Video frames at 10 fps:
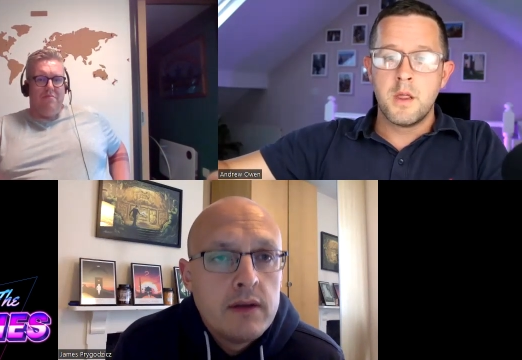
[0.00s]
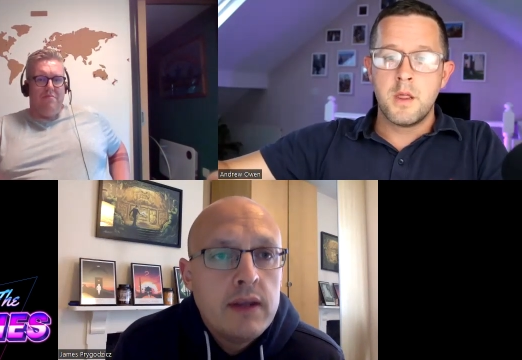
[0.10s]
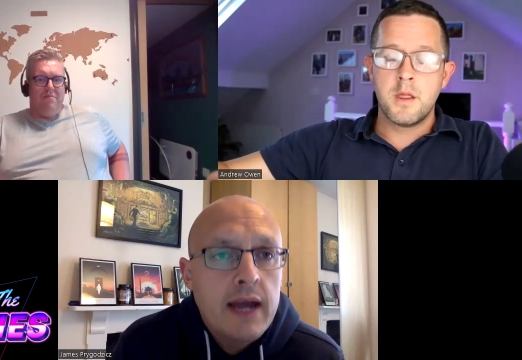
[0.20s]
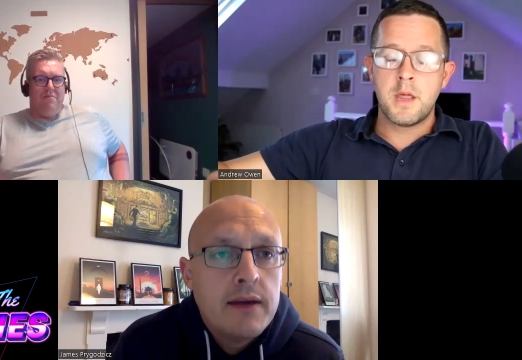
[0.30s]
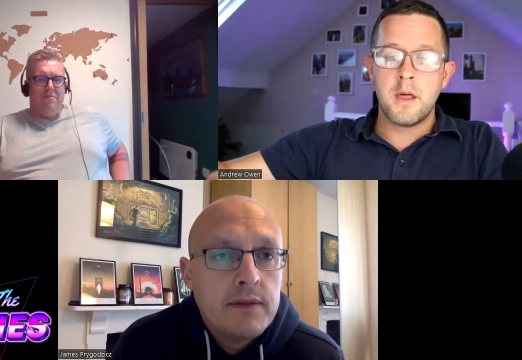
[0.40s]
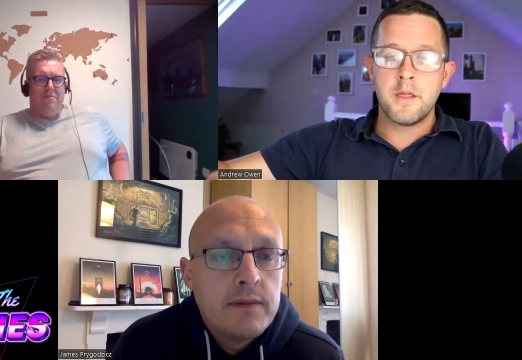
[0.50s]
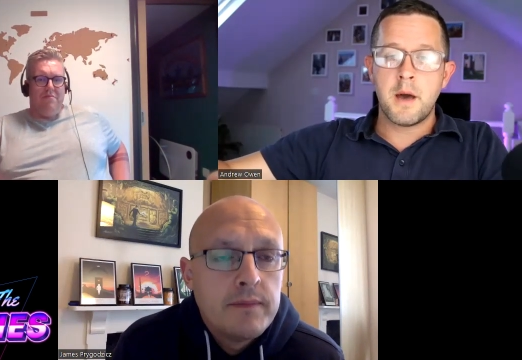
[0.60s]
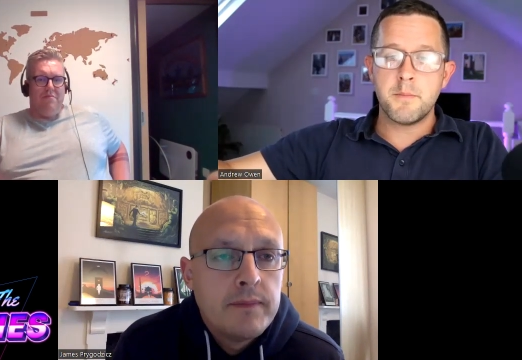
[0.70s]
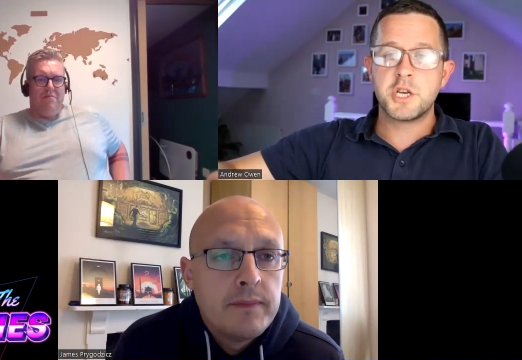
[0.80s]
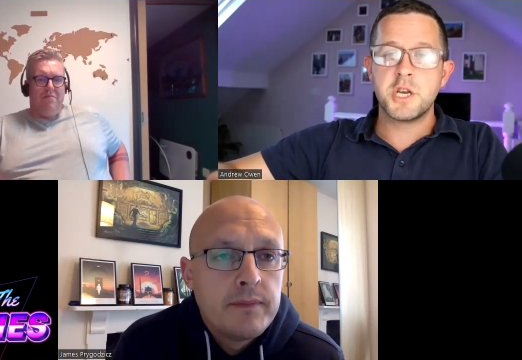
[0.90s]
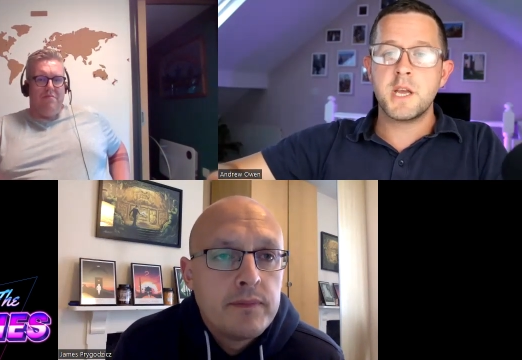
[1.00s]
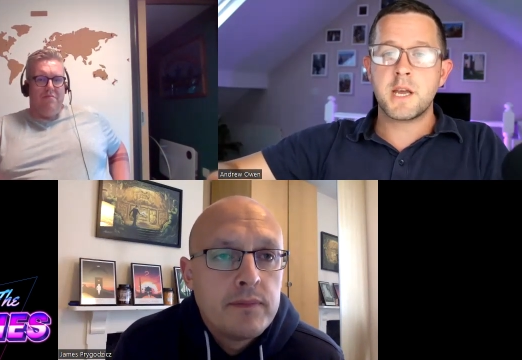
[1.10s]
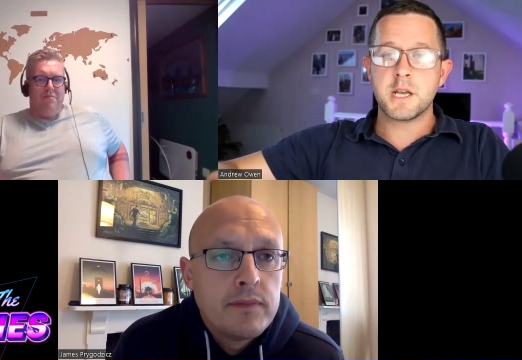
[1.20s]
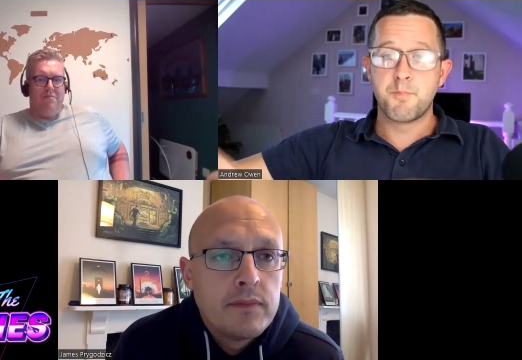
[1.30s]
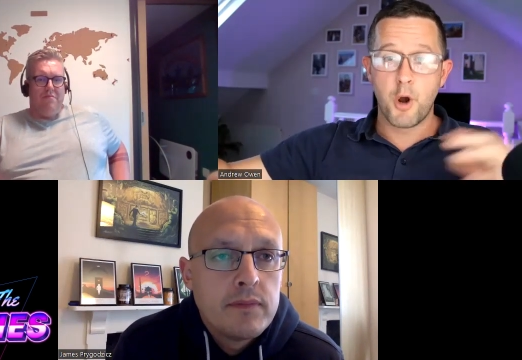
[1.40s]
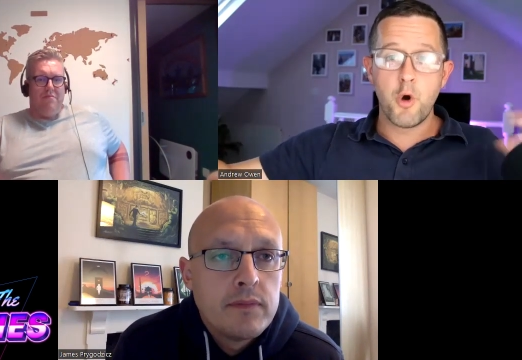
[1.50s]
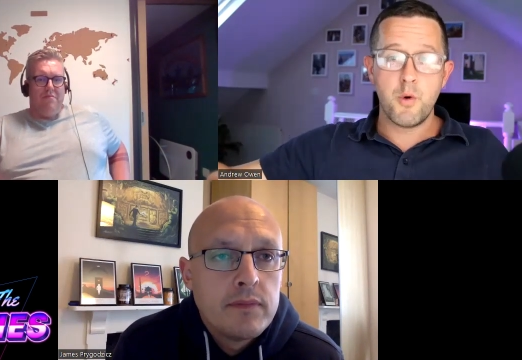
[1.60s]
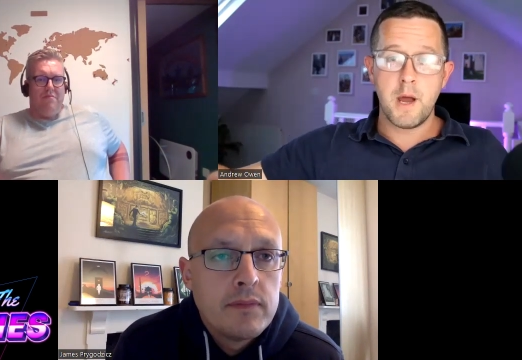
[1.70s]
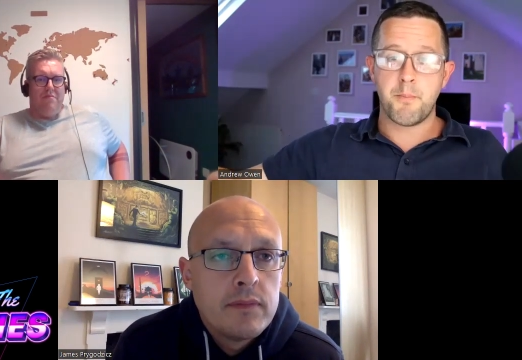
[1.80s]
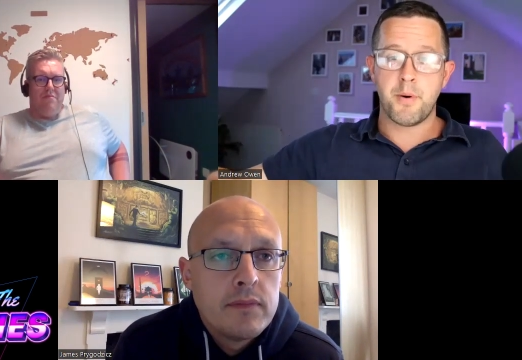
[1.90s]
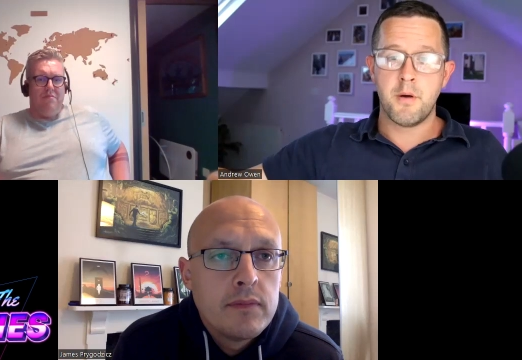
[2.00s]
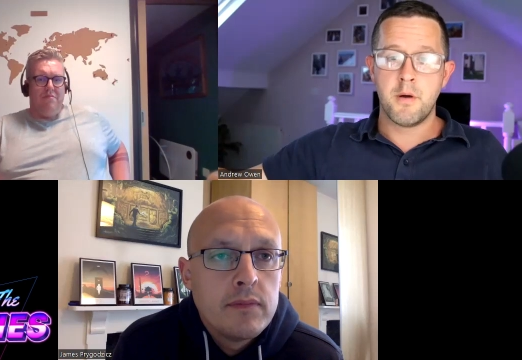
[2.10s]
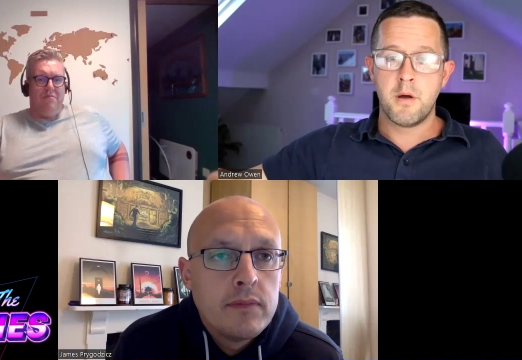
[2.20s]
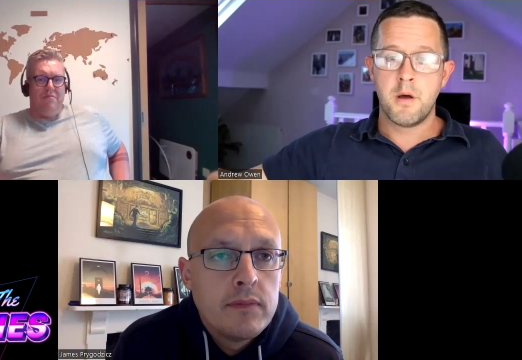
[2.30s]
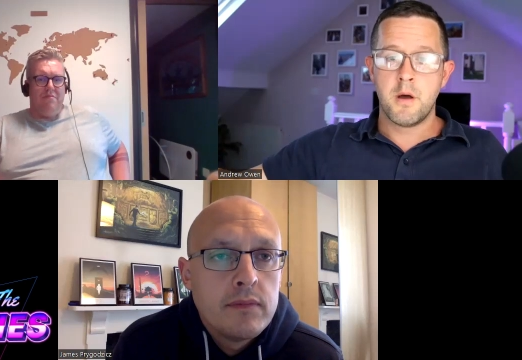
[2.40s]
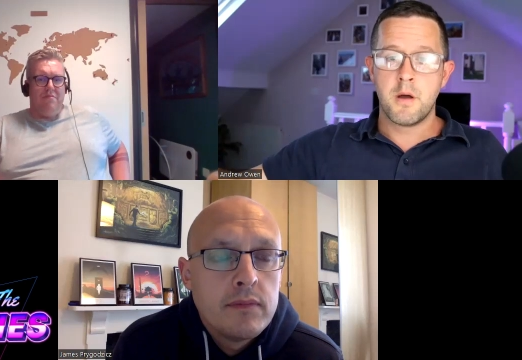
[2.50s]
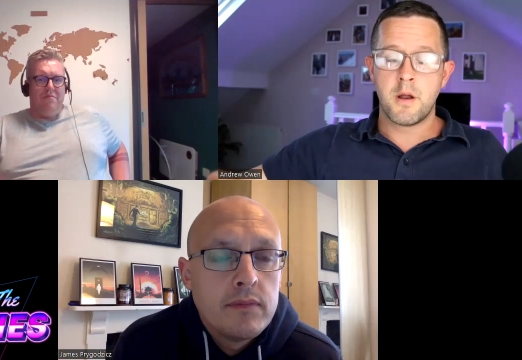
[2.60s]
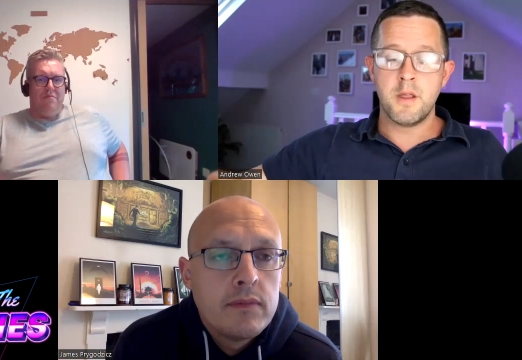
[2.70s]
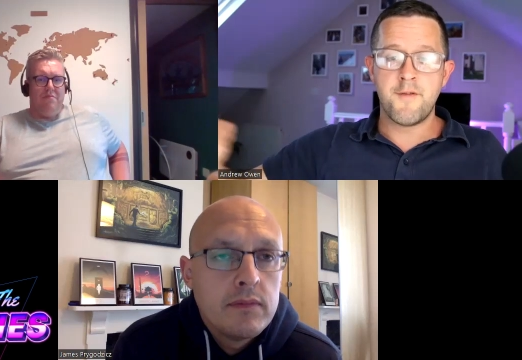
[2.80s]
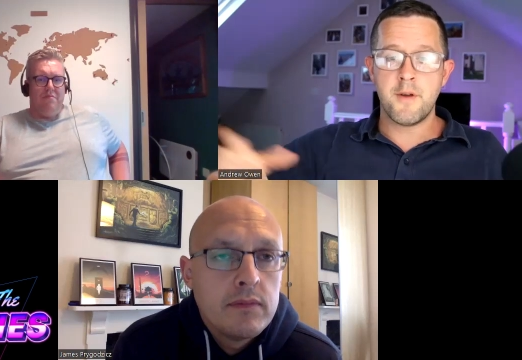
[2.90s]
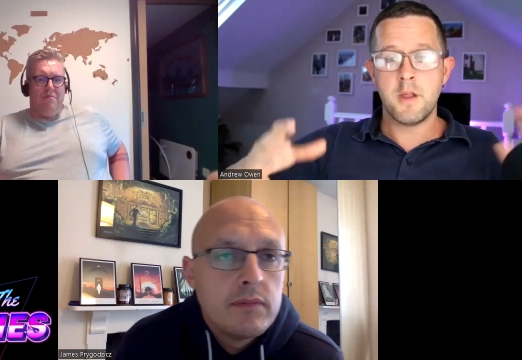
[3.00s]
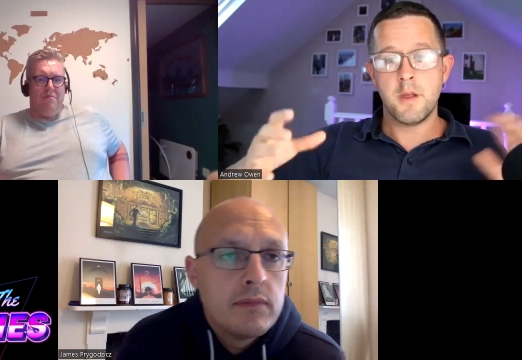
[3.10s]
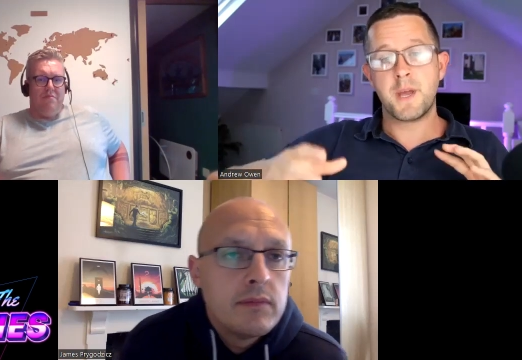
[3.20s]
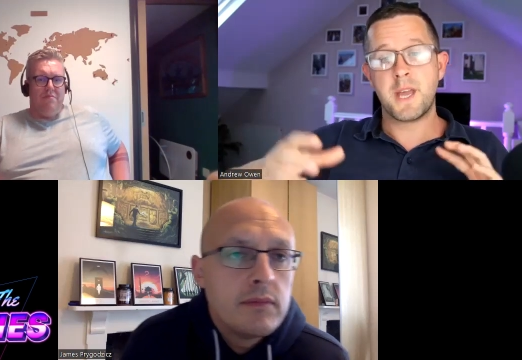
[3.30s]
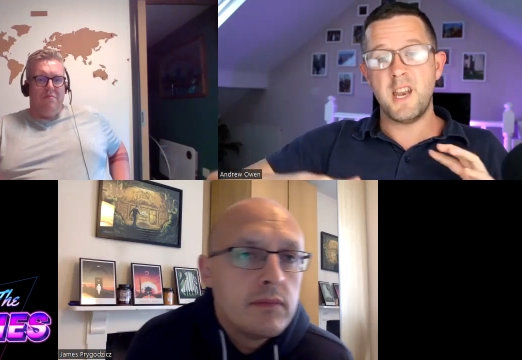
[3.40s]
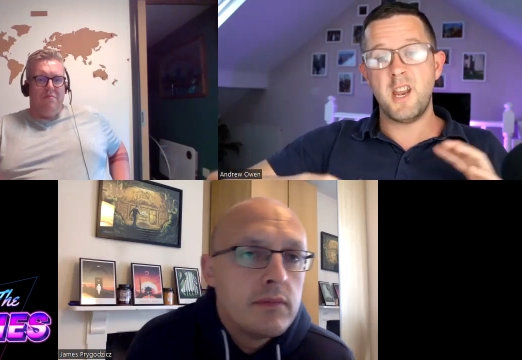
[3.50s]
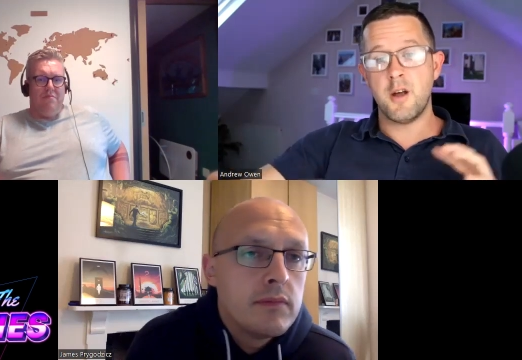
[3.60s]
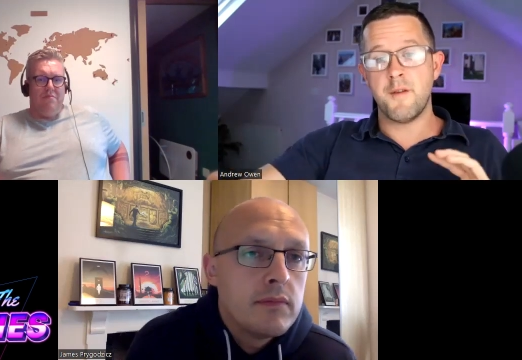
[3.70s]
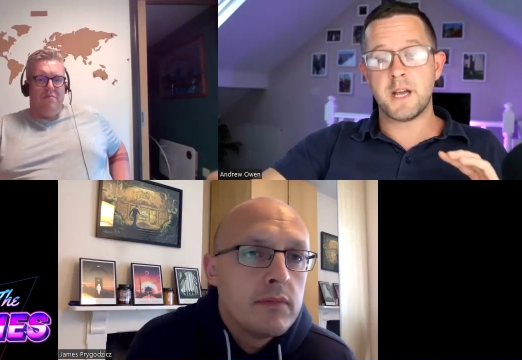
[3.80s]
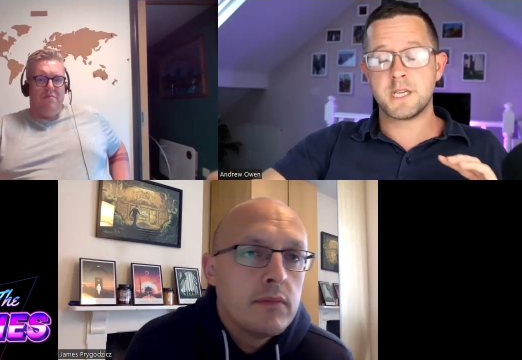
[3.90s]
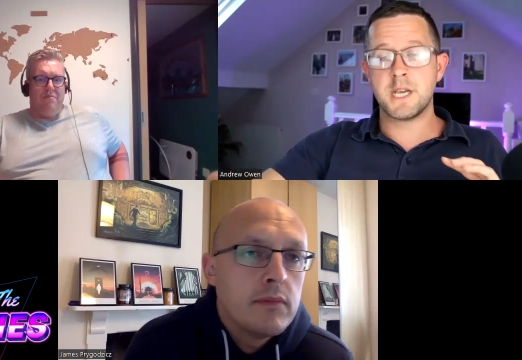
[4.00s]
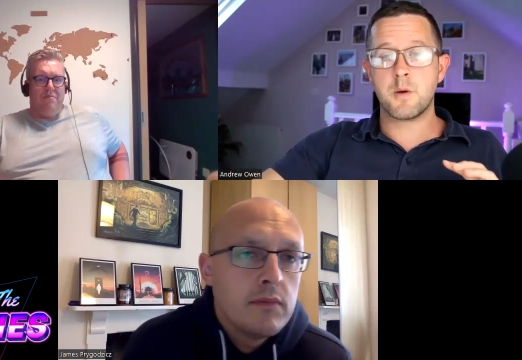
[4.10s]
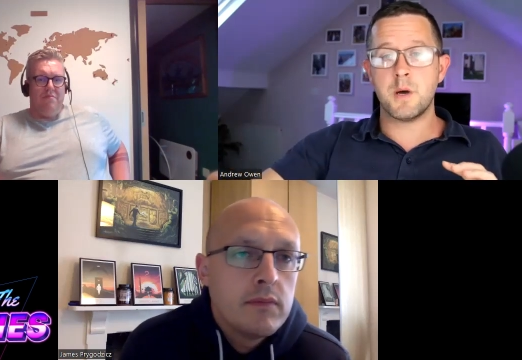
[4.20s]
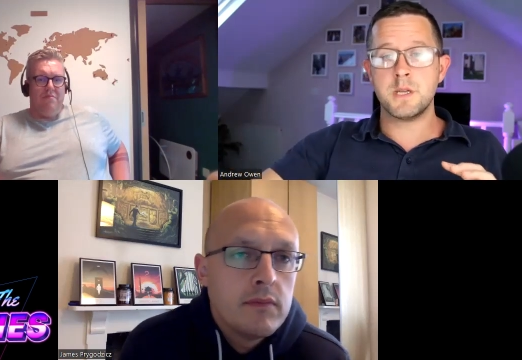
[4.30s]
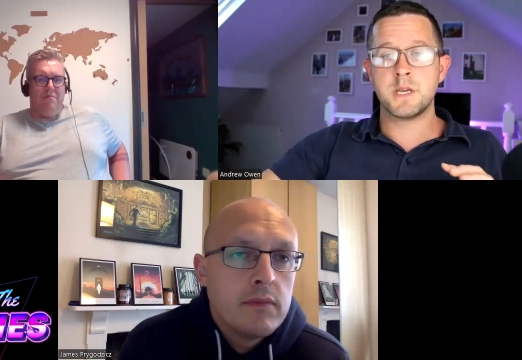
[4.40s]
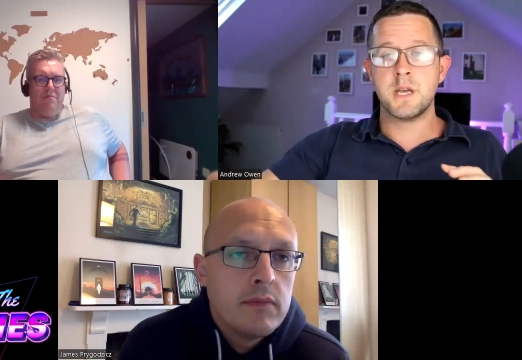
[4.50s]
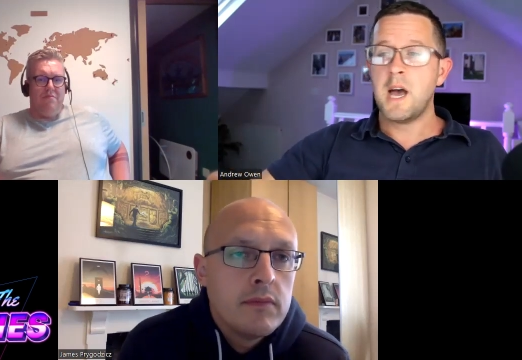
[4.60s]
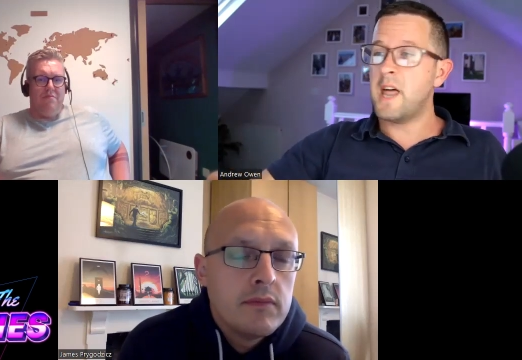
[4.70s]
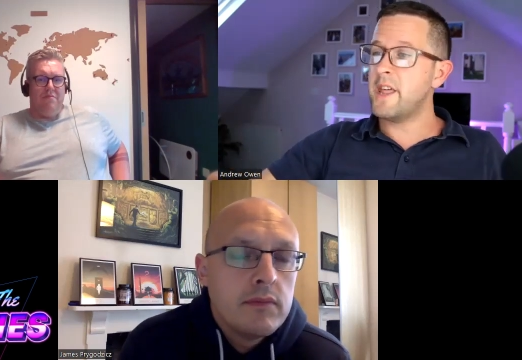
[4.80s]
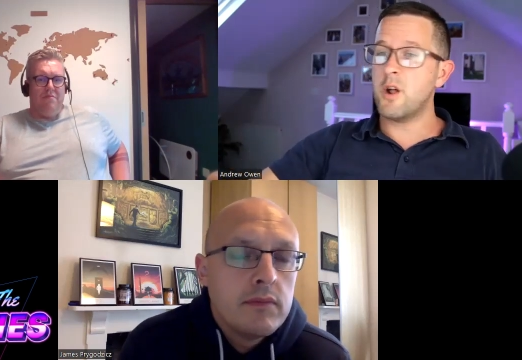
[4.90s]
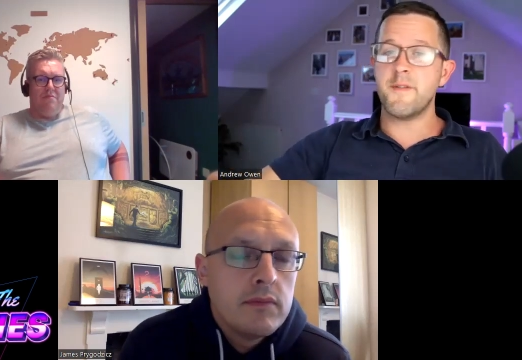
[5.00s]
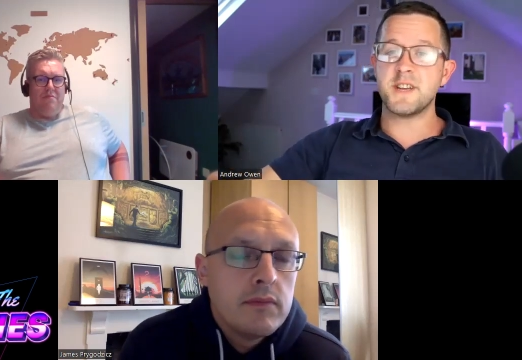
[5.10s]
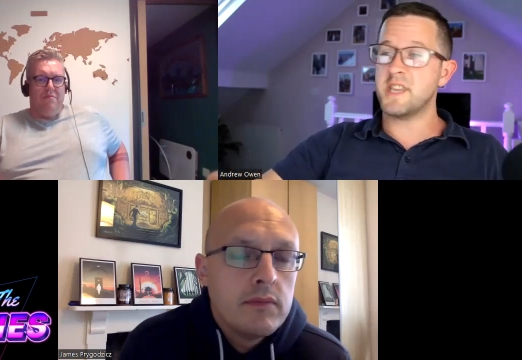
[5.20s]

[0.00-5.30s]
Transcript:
Speaker 1: Yeah. That, that, machine gets blown up in the in the beginning of that sequence, and then all of a yeah.